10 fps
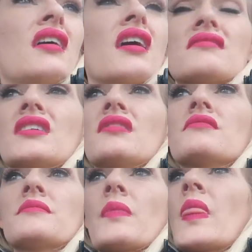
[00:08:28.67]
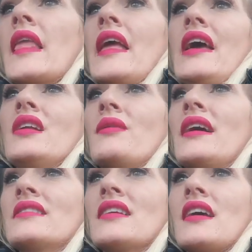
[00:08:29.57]
I don't know.
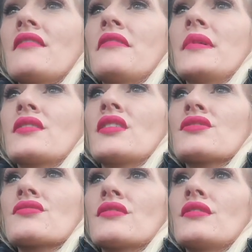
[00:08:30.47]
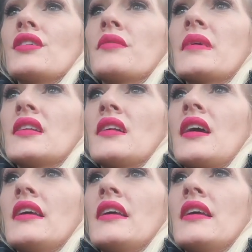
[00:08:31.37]
Anyway, I think I left my garage door open.